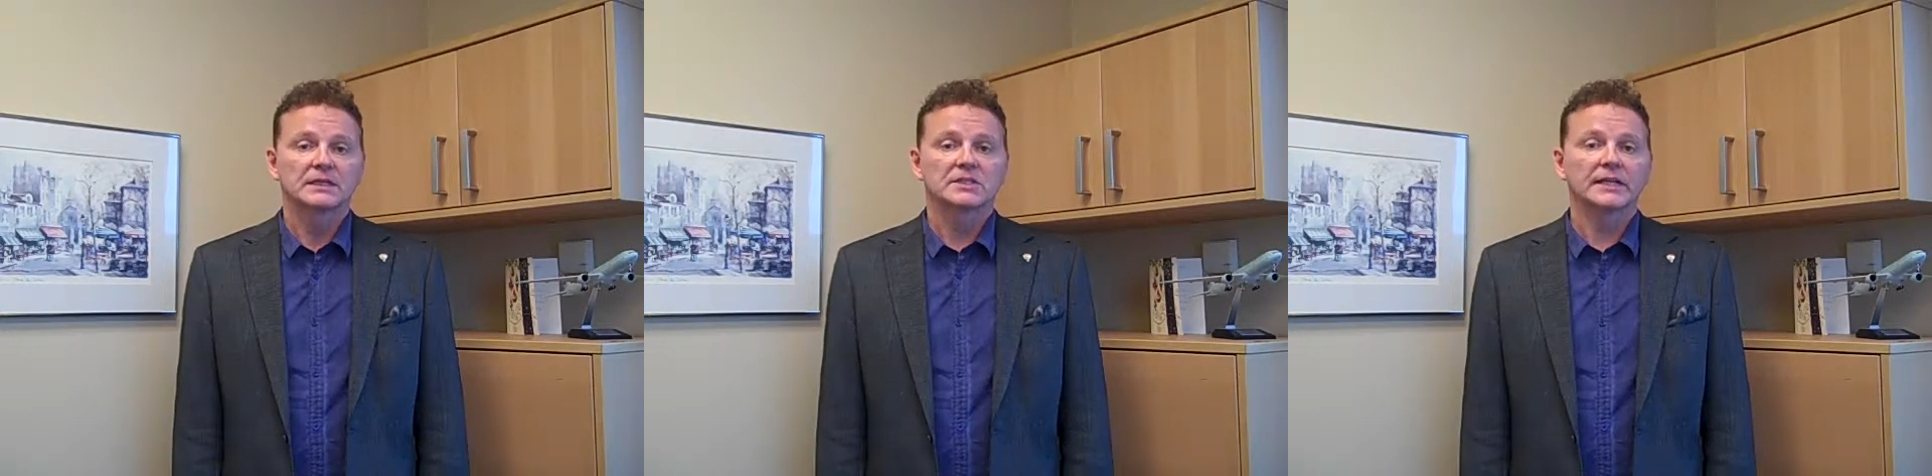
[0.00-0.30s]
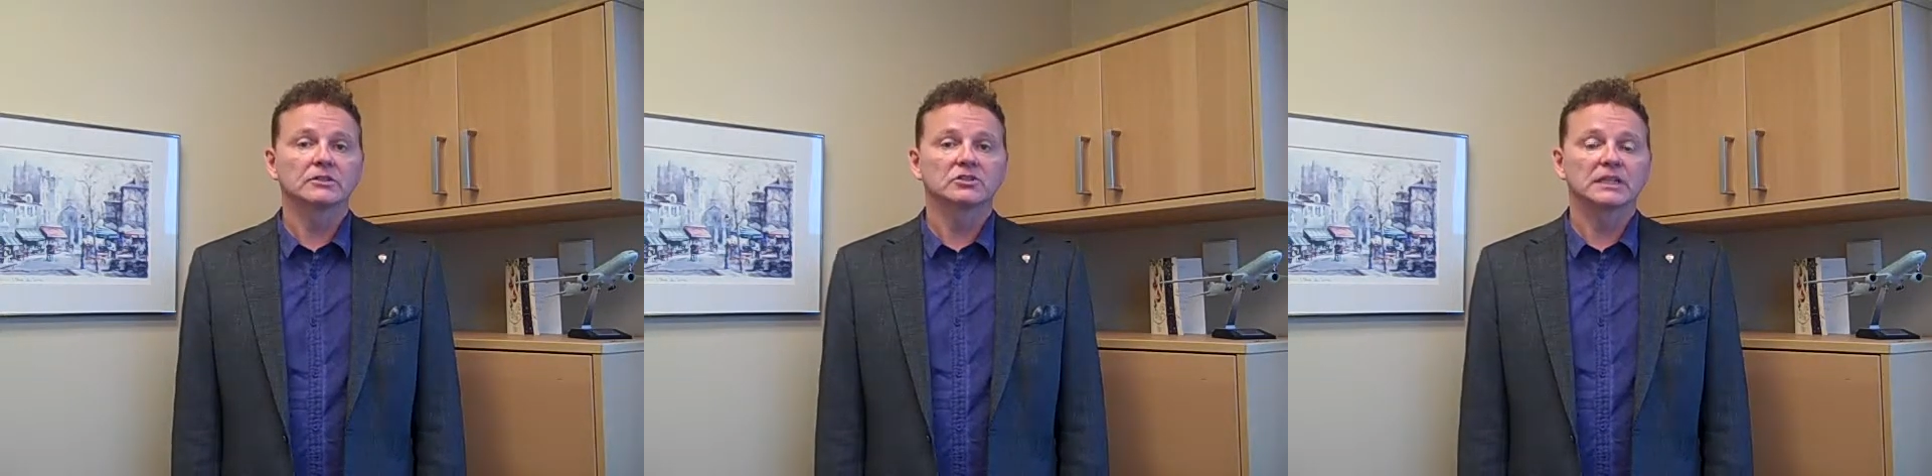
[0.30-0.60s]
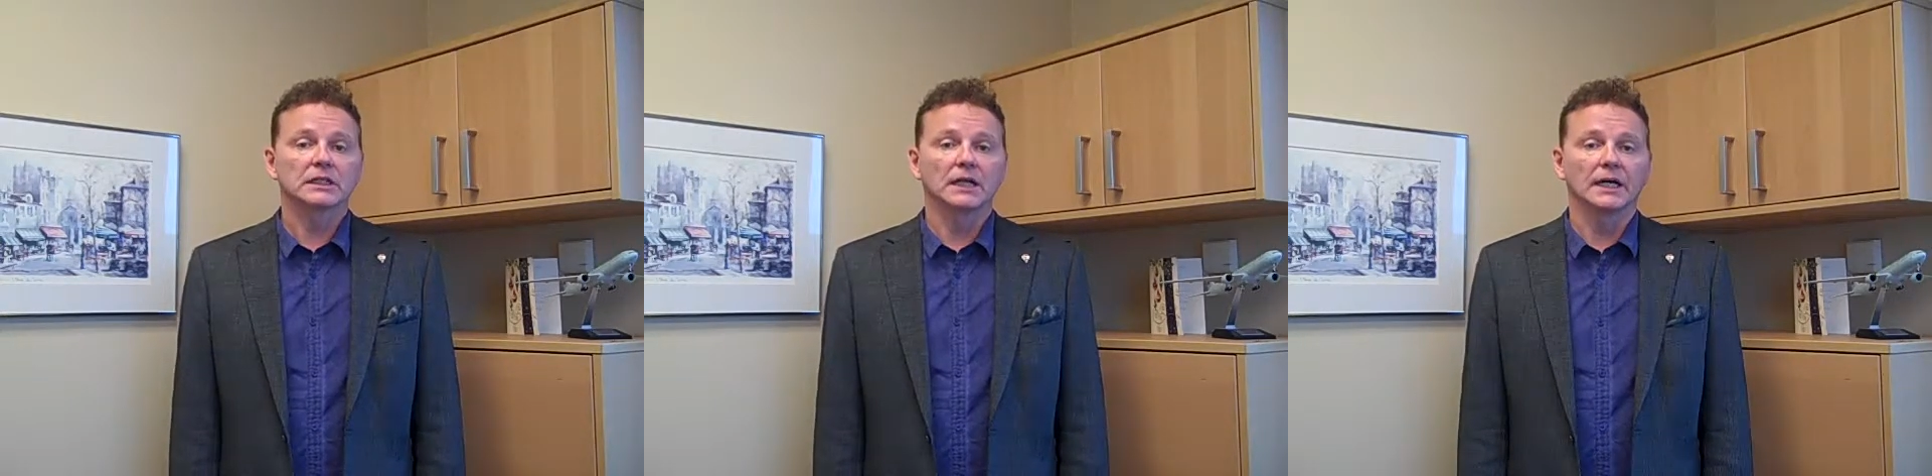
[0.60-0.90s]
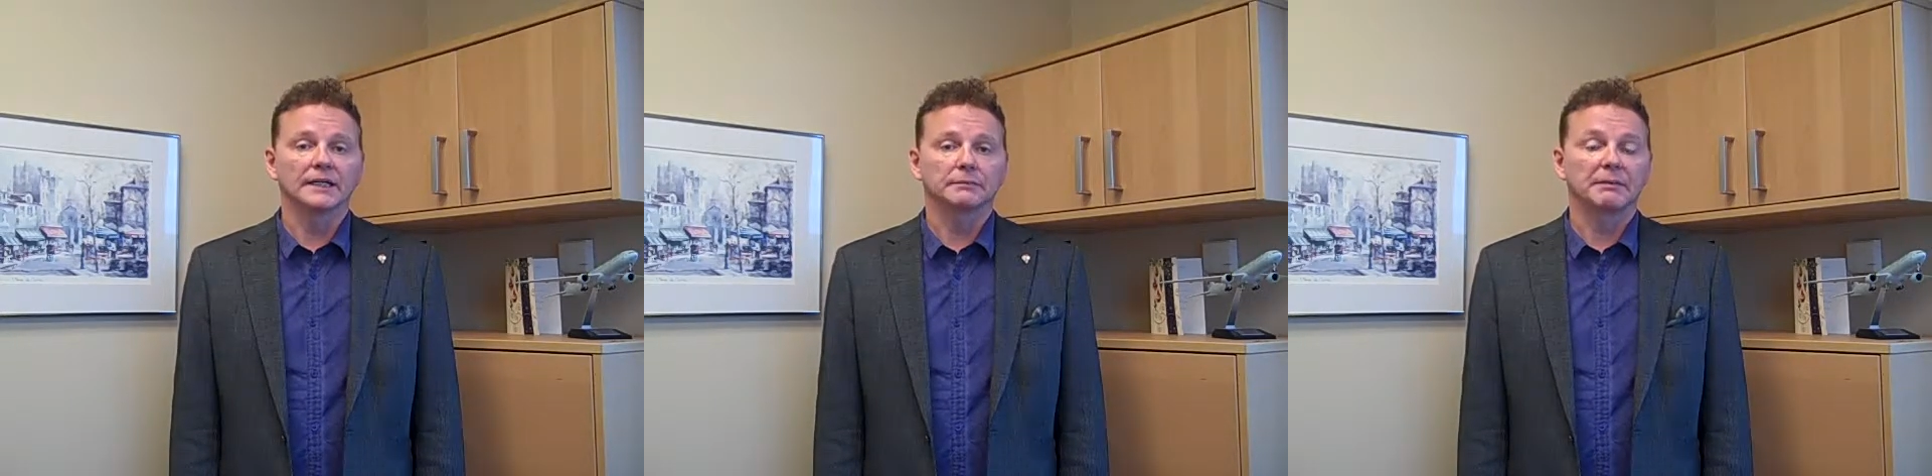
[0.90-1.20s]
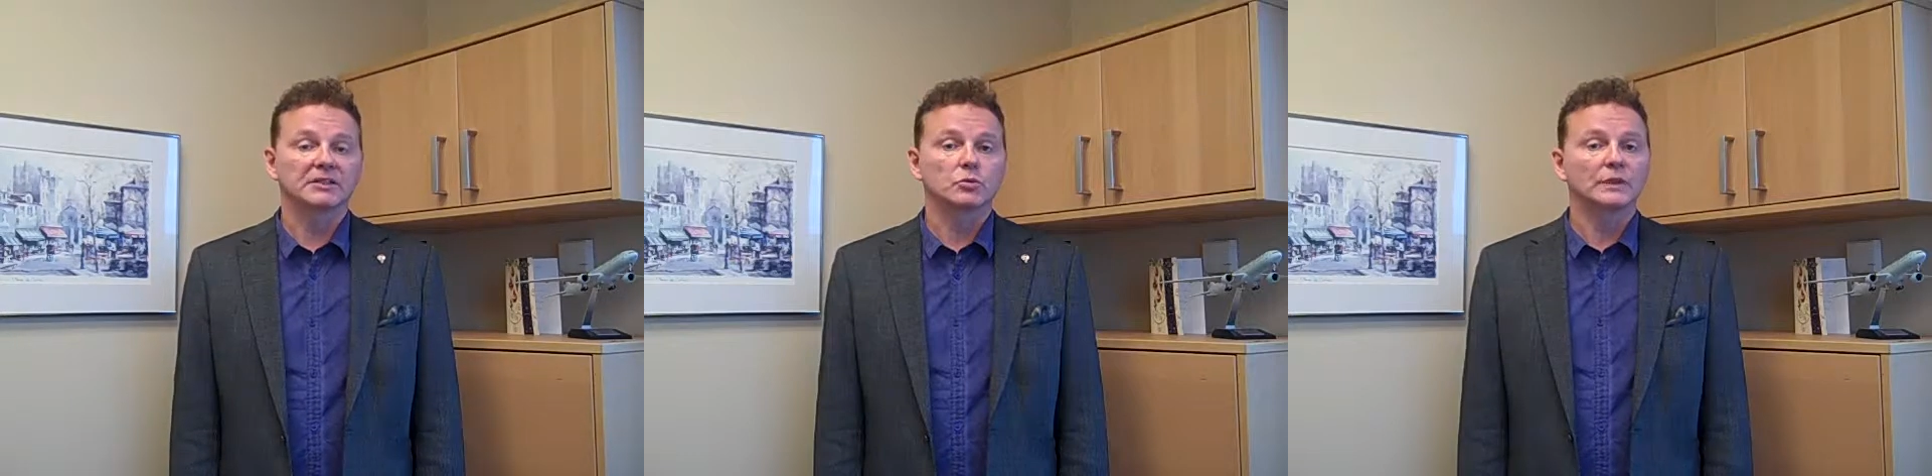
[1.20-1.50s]
sales declined
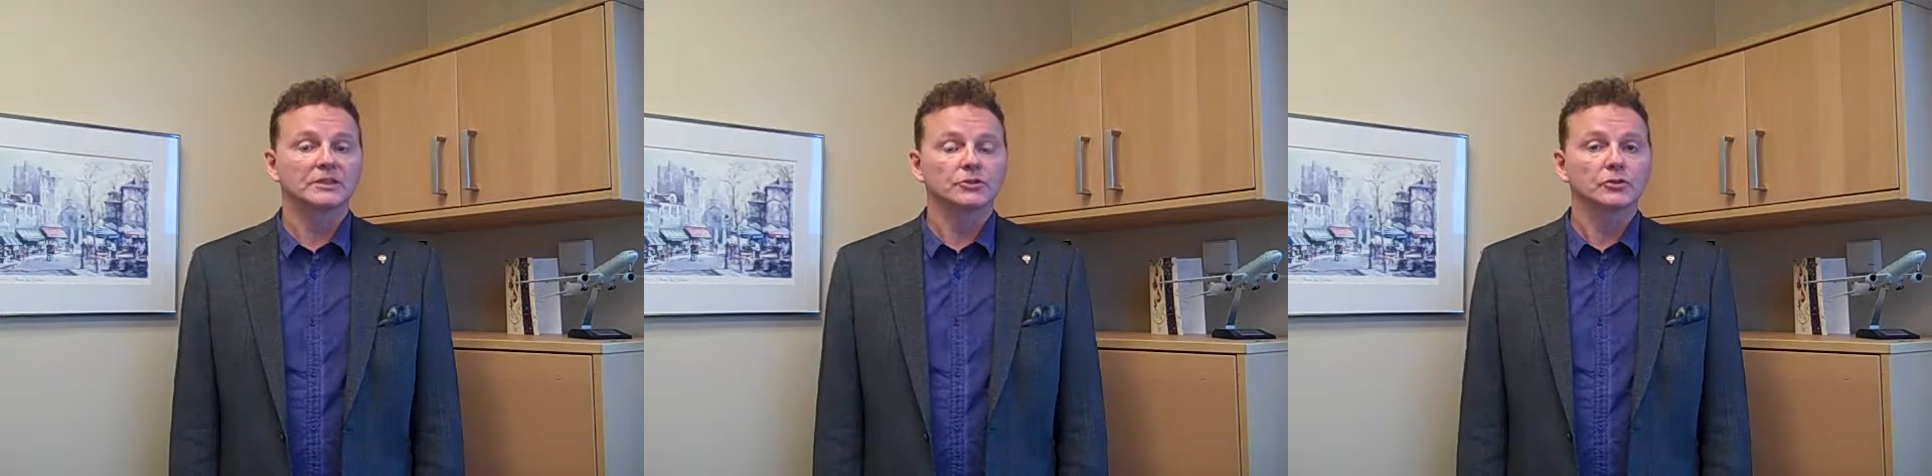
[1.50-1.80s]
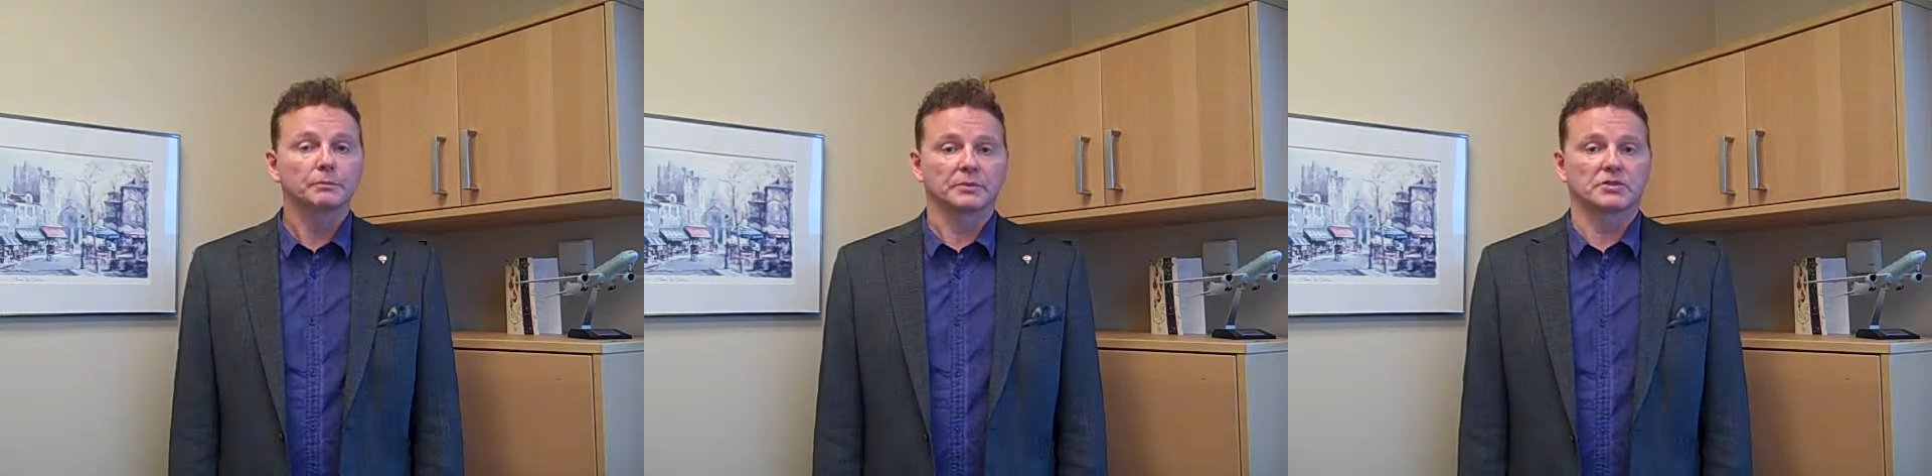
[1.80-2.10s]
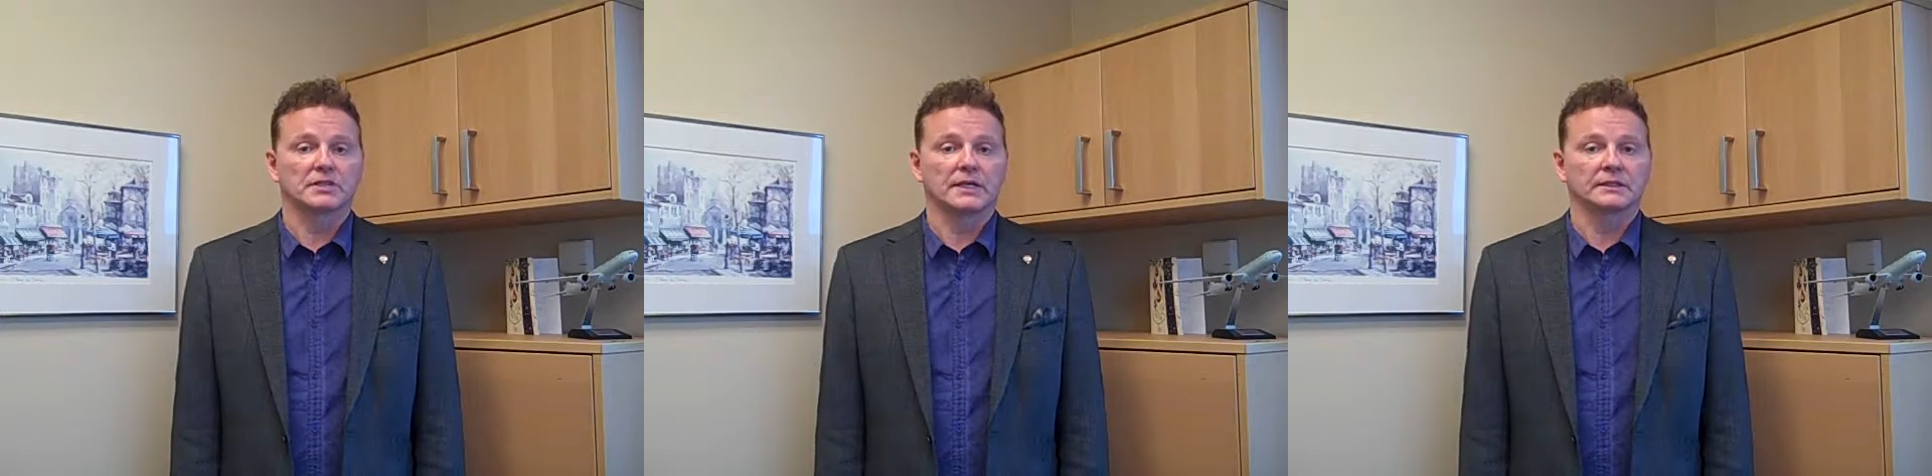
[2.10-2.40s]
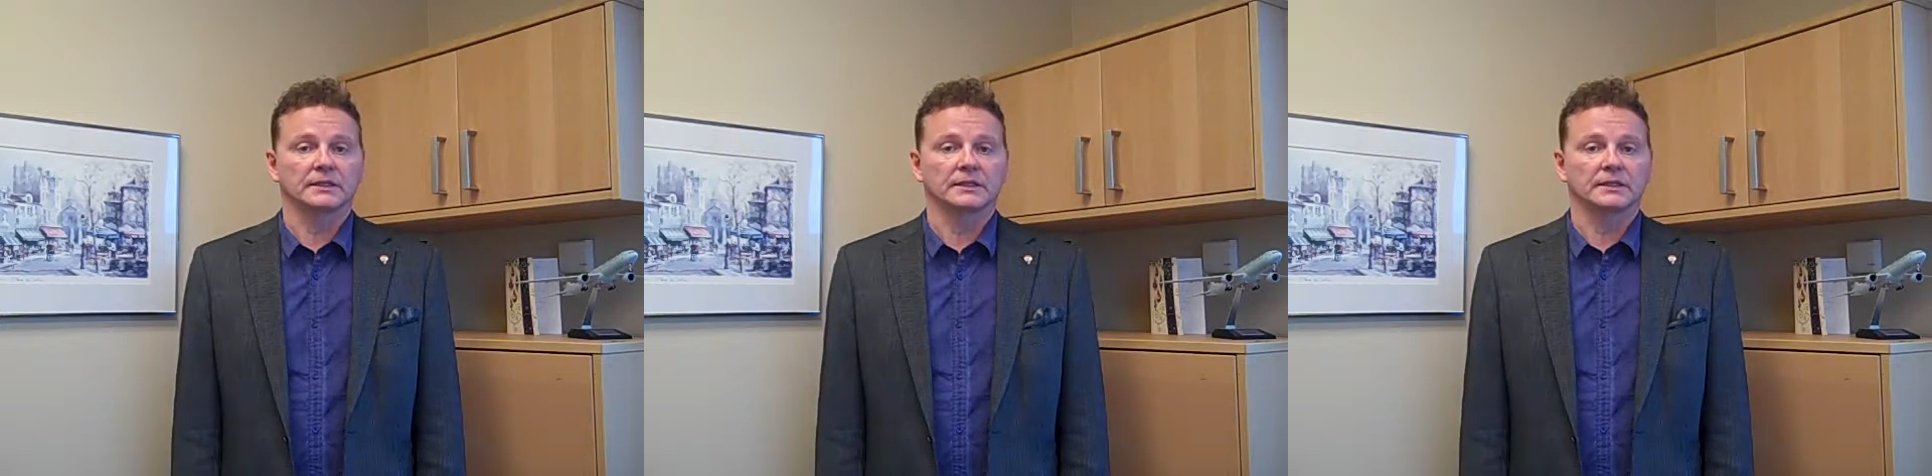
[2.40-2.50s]
by twenty-two percent